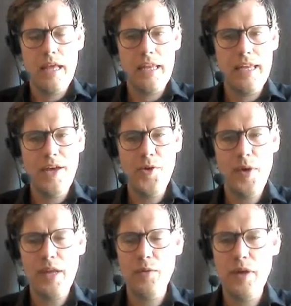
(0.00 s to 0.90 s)
Hello
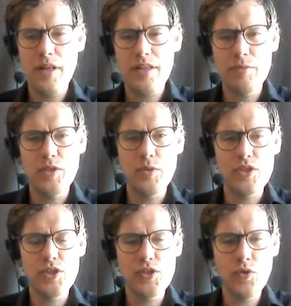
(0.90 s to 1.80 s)
and welcome to a
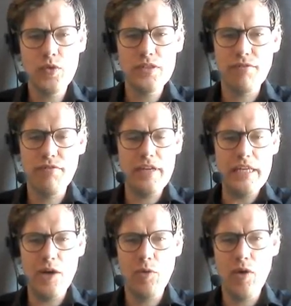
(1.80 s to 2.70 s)
short
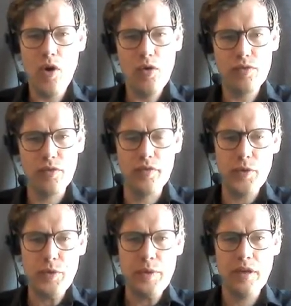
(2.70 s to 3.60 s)
video
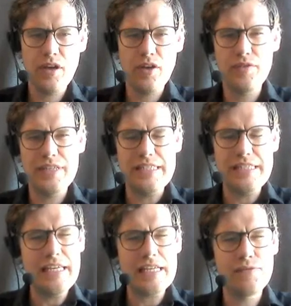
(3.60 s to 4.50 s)
overview of the
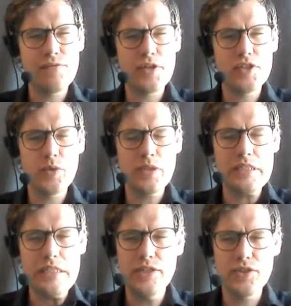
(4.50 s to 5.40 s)
CES Virtual
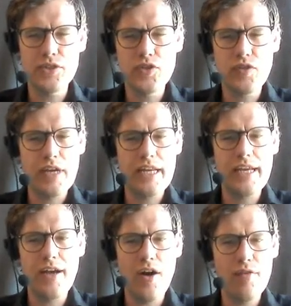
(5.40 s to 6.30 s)
Teacher
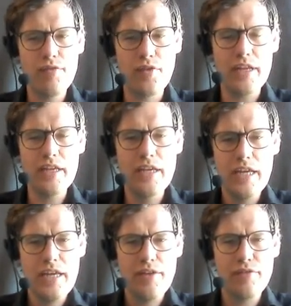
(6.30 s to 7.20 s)
Training offering
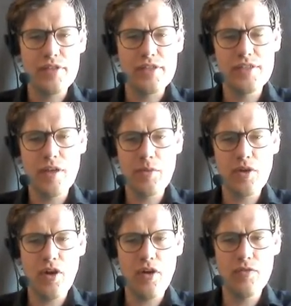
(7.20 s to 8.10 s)
for the
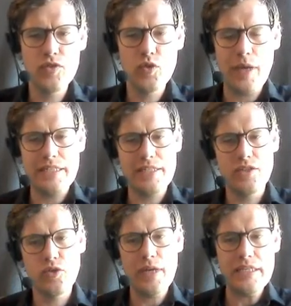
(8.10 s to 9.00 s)
summer of
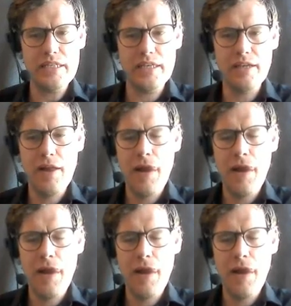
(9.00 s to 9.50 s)
2020.